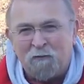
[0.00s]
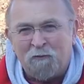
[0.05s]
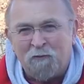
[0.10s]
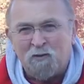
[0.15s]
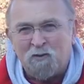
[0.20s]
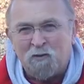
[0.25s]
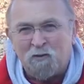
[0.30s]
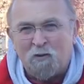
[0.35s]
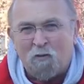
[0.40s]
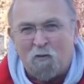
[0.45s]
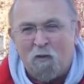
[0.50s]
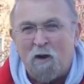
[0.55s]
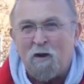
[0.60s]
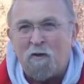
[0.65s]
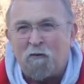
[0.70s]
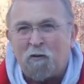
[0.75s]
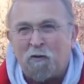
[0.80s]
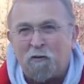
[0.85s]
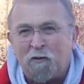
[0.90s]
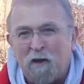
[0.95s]
which was a
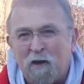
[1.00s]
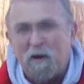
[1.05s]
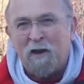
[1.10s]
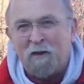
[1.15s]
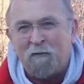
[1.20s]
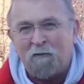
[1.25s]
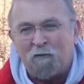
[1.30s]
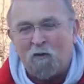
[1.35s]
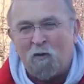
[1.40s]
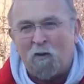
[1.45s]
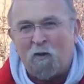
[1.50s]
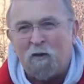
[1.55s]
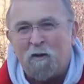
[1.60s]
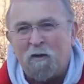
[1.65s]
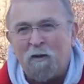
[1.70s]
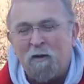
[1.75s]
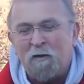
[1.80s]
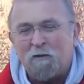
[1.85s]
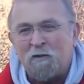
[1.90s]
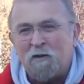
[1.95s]
wonderful thing for
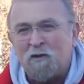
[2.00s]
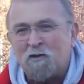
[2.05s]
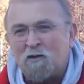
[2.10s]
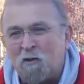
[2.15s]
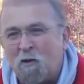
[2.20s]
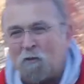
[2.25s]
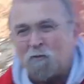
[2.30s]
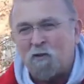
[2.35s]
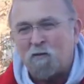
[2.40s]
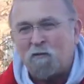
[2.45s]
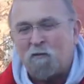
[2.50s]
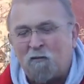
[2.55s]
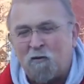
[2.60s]
the soldiers